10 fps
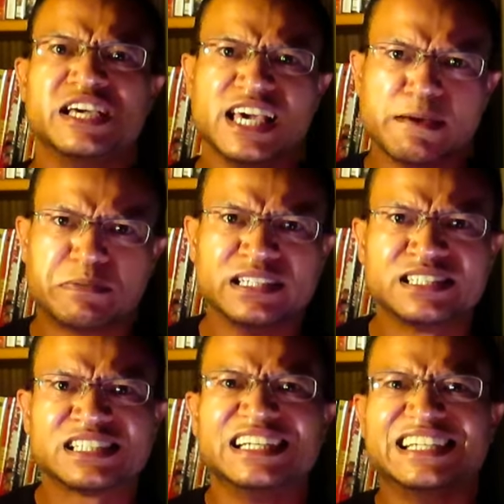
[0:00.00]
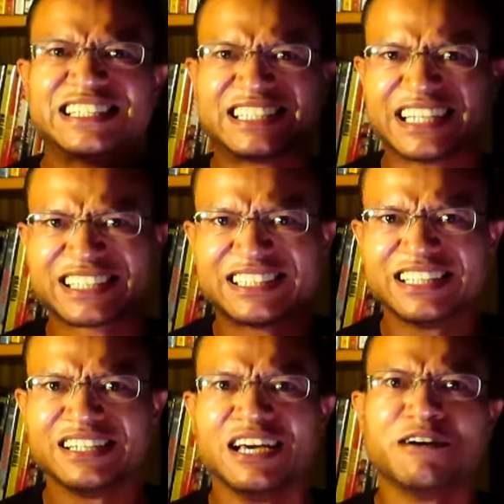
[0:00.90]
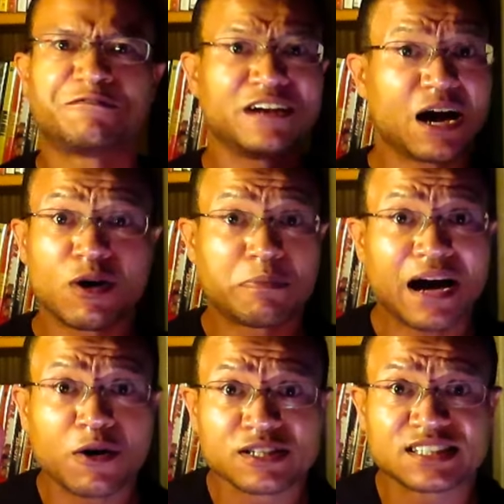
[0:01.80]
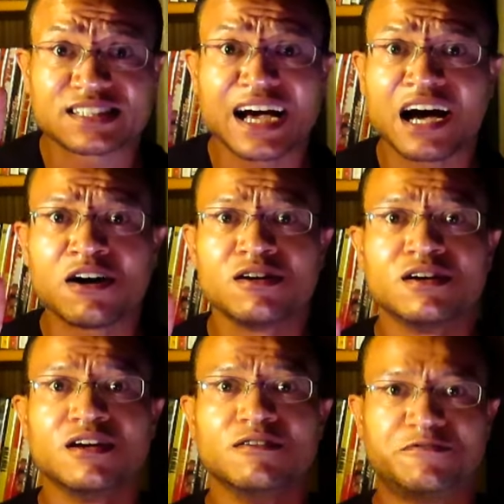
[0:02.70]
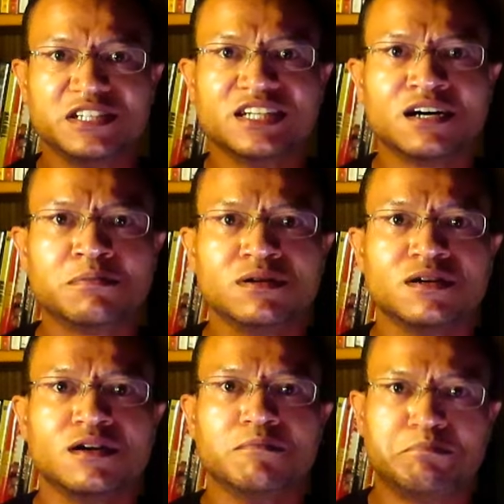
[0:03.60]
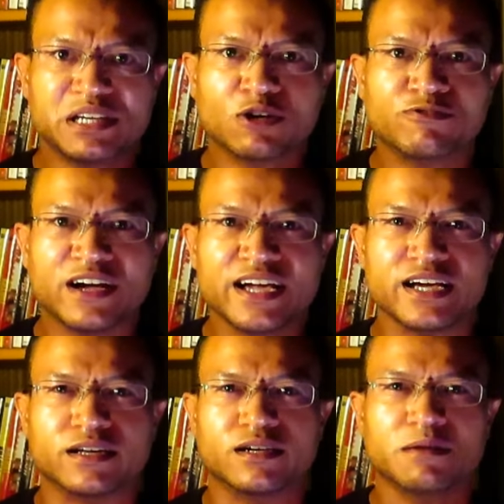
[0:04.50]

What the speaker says: hippies, 60 flower power style V-Dub Beetle van.